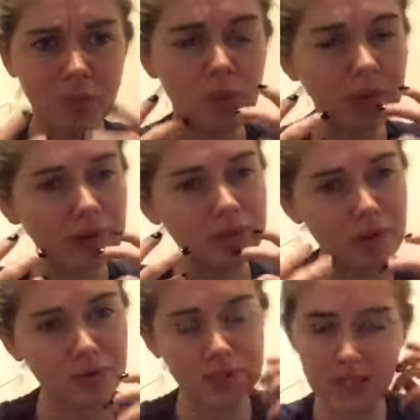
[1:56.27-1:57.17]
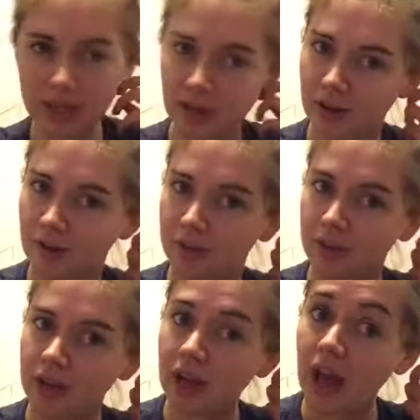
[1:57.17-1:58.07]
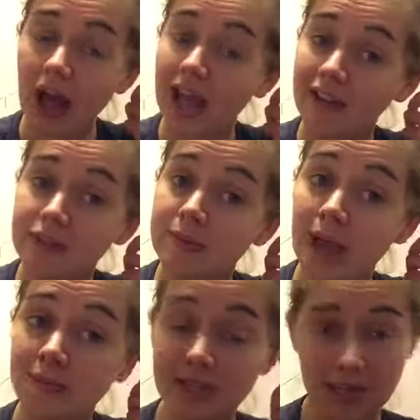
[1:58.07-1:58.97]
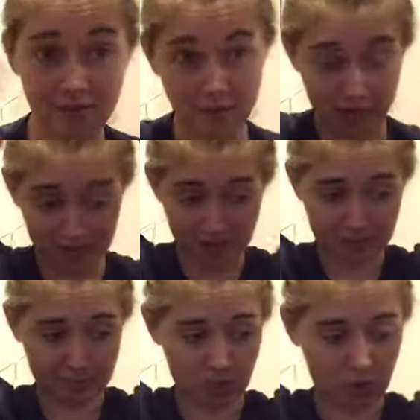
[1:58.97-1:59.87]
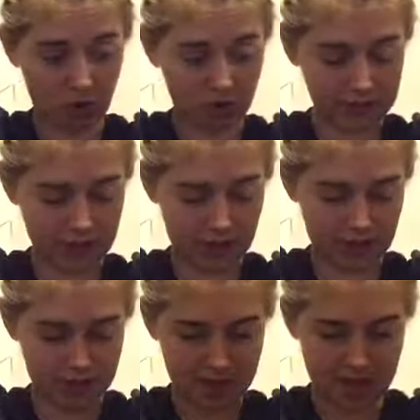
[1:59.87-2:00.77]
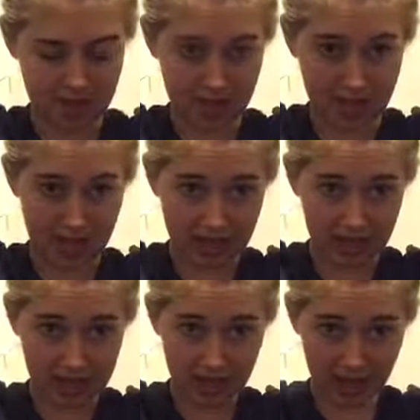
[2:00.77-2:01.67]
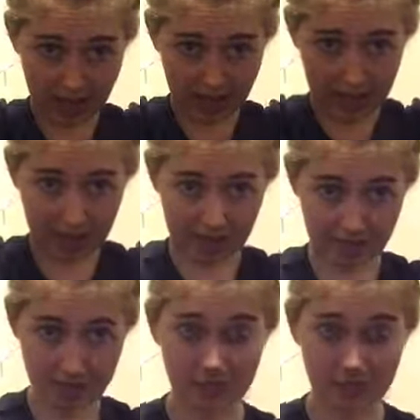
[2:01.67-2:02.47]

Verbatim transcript: weird notion of I have to be everything for my family all the time. And I have